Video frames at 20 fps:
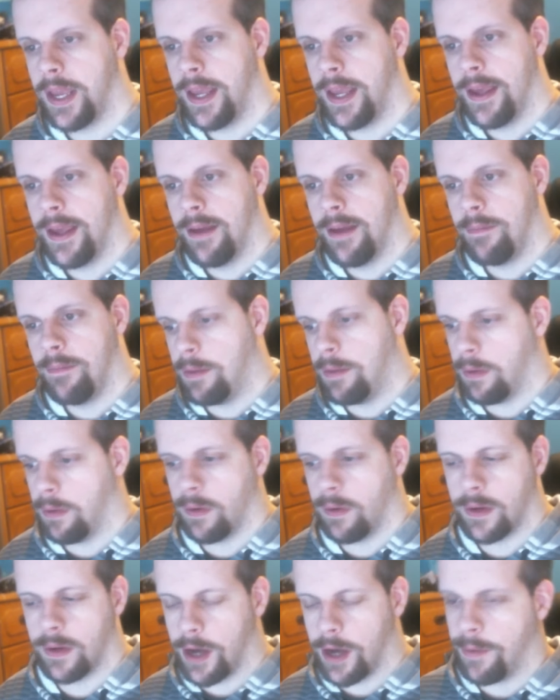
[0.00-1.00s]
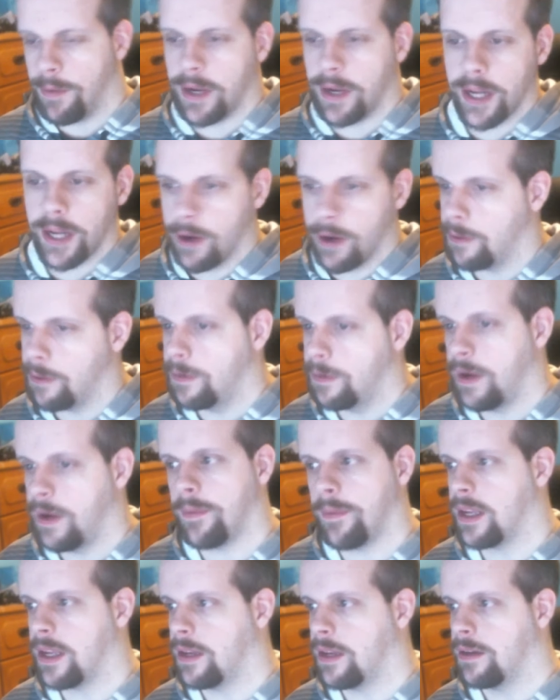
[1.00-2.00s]
People come and go. I
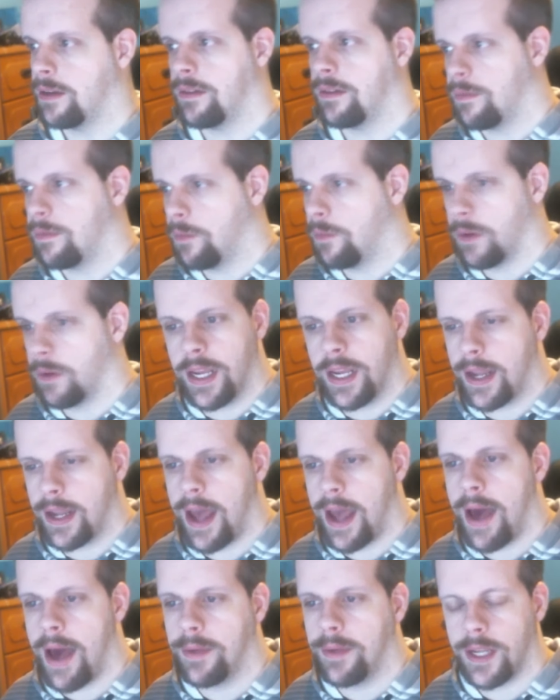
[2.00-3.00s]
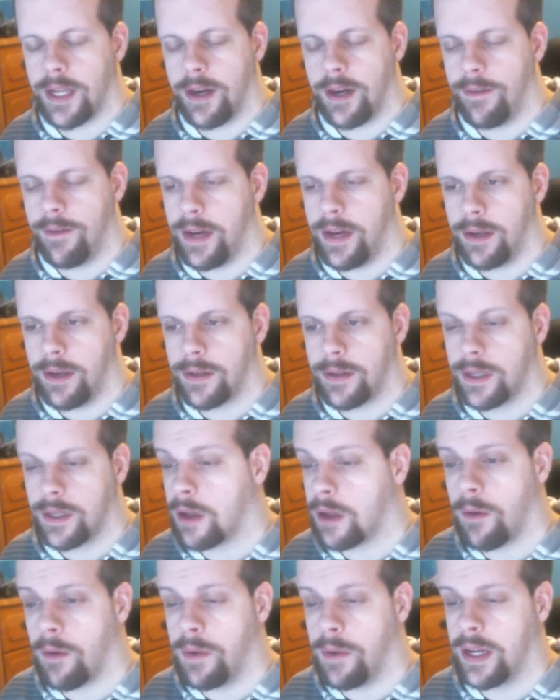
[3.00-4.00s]
mean, we're getting comments on our videos. That's
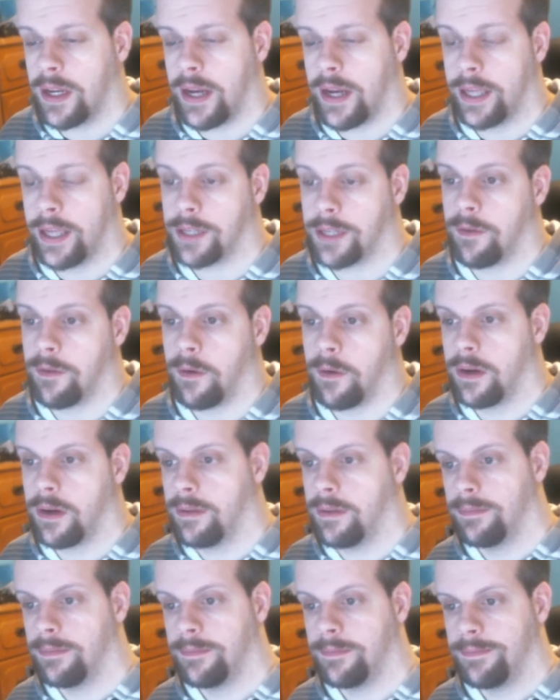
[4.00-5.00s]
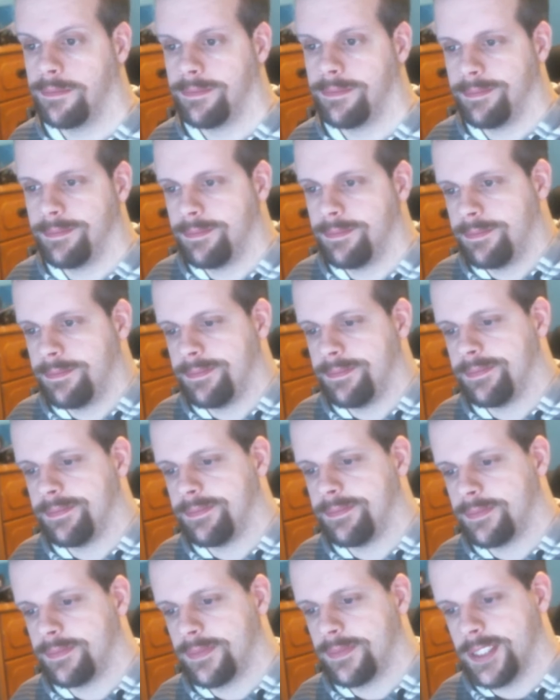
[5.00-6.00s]
all we can ask for.
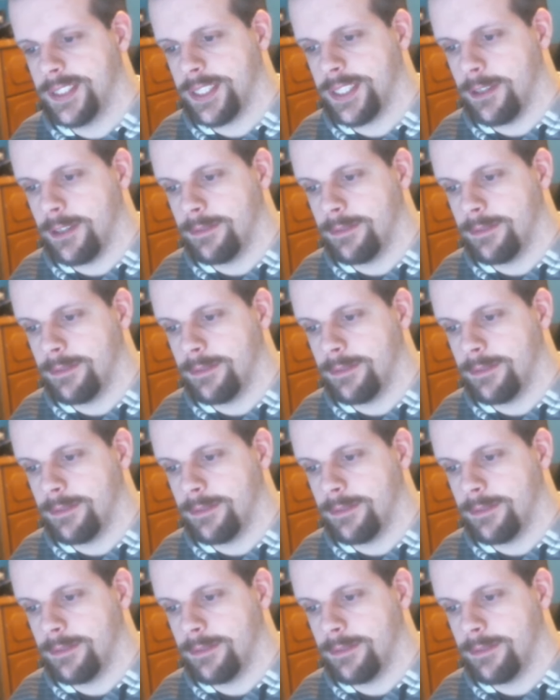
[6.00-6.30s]
So,